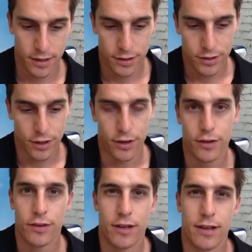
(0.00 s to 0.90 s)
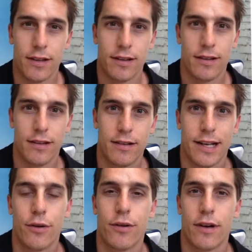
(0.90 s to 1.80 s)
So the
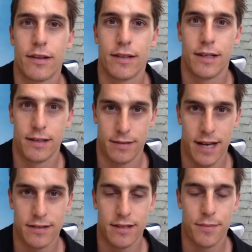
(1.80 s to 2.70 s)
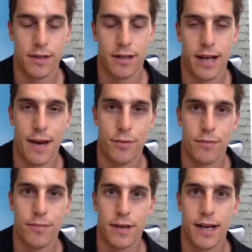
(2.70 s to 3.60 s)
acetabular
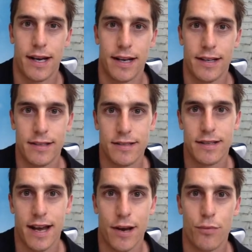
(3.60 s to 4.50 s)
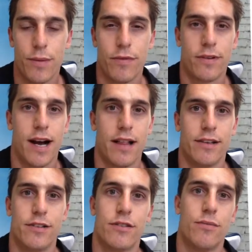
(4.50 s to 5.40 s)
labrum is a rim of
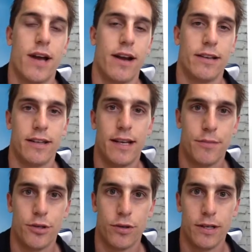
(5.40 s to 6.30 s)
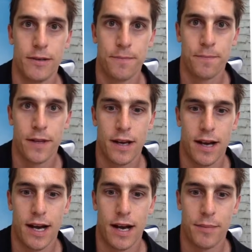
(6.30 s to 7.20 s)
cartilage surrounding the hip joint.
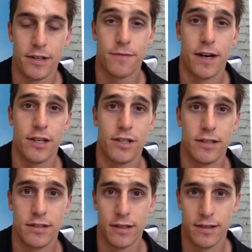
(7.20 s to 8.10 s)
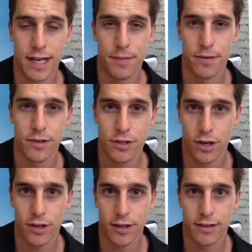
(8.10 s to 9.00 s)
Its function is to deepen the
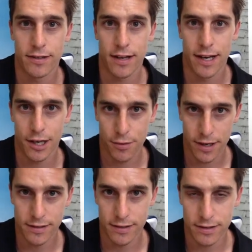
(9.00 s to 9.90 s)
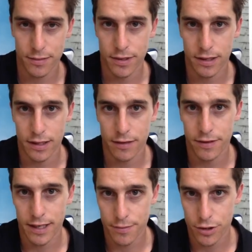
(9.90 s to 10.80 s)
socket and increase the stability of
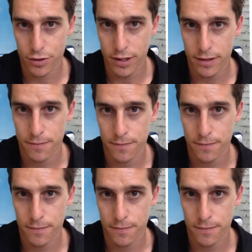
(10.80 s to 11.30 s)
the hip joint.